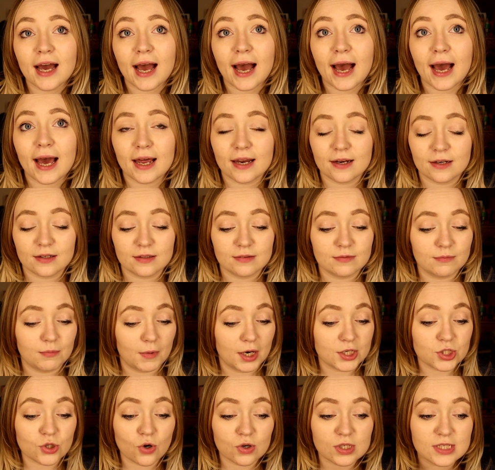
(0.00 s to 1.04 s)
And
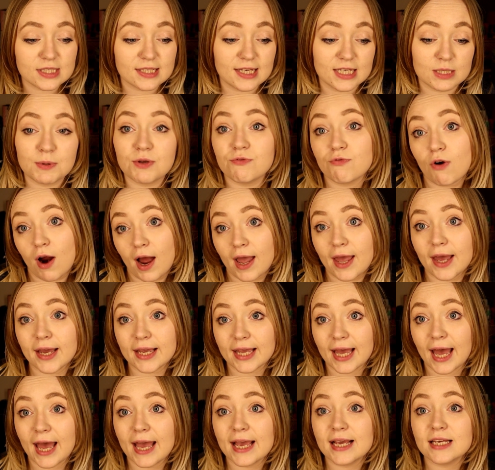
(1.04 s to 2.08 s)
my doctor said to me, right,
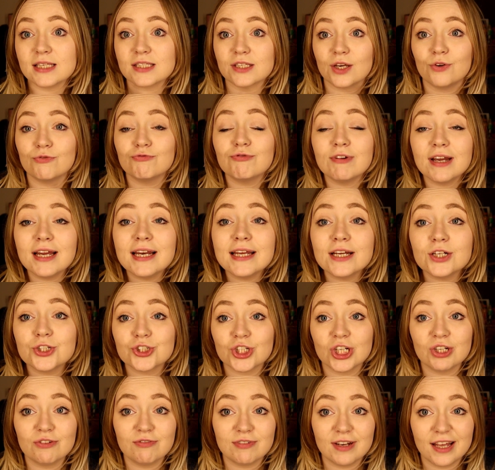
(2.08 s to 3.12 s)
okay, so really and
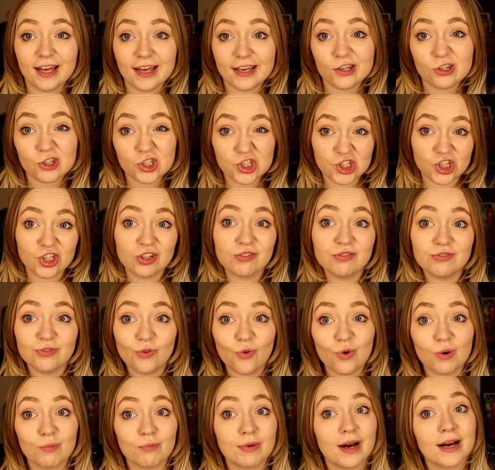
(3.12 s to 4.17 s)
truthfully, you should have
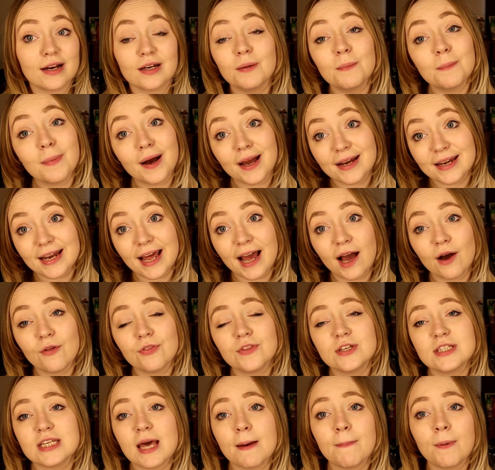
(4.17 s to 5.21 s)
fallen pregnant by now.
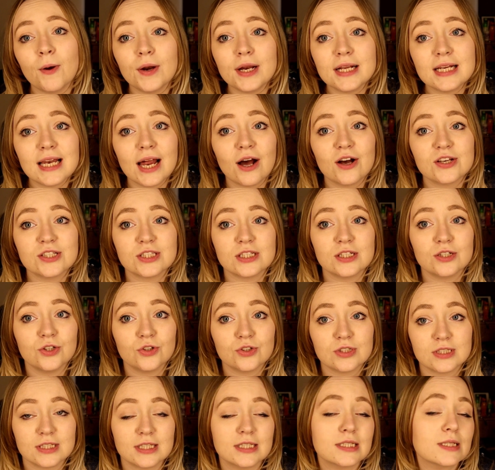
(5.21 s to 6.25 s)
The Depo only lasts in
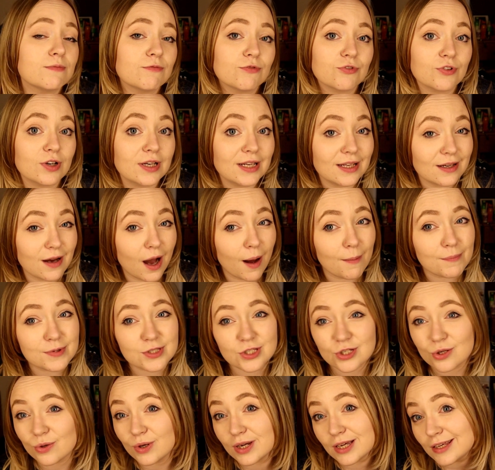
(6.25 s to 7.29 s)
your system for up
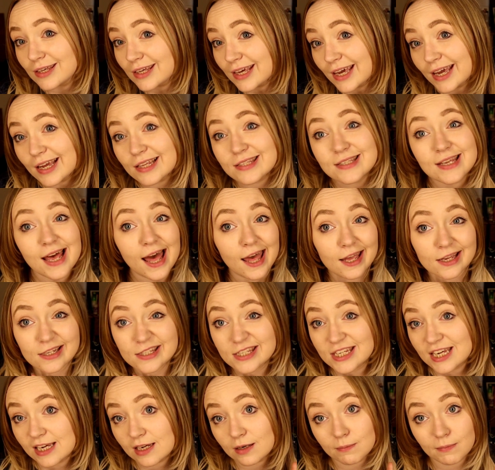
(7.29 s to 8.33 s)
to a year to
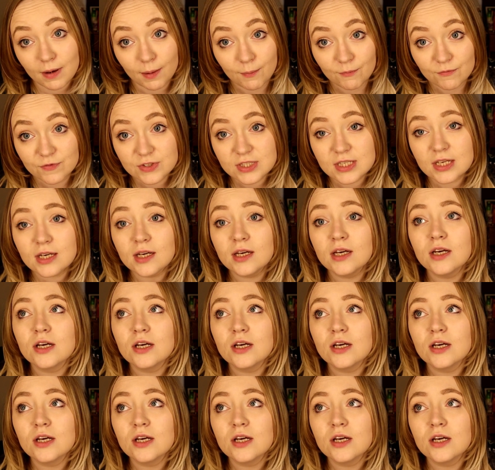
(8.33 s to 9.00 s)
18 months.